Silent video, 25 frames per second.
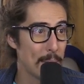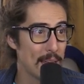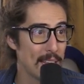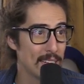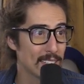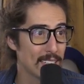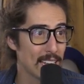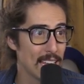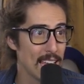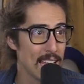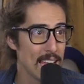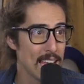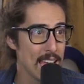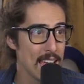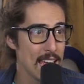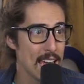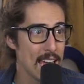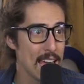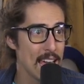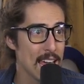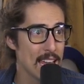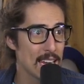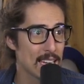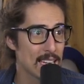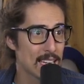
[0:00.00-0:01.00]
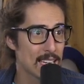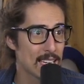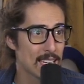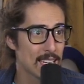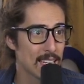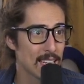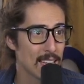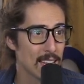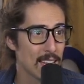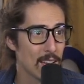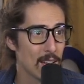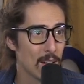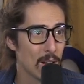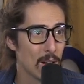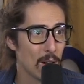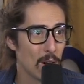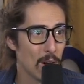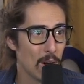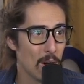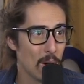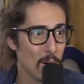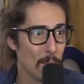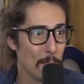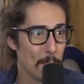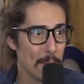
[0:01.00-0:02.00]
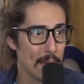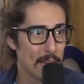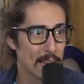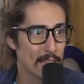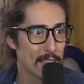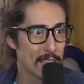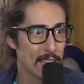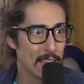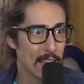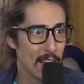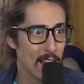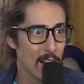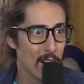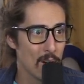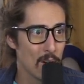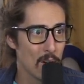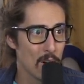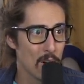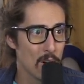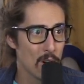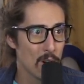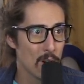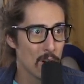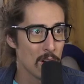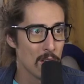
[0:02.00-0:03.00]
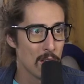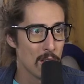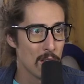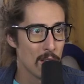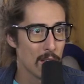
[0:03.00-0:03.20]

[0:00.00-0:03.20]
base hit. Oh, make the error.